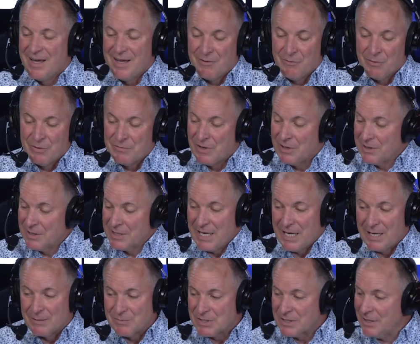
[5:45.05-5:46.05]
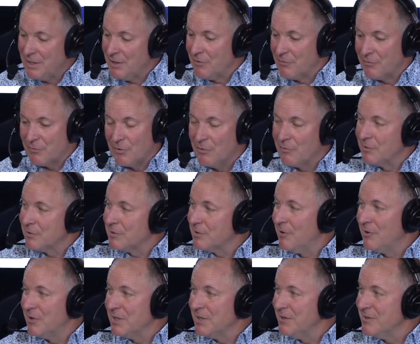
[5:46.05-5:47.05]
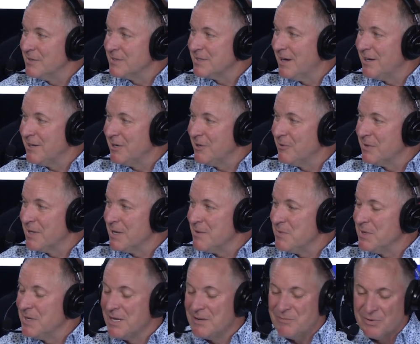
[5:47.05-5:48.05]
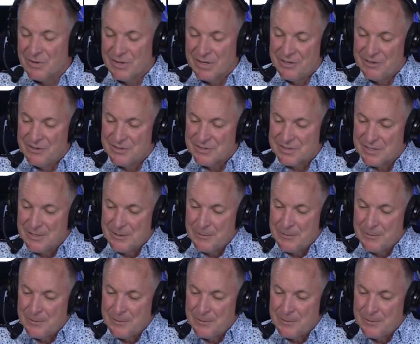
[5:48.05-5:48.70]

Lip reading: We've done a camp together for over 30 years out here with NBA players.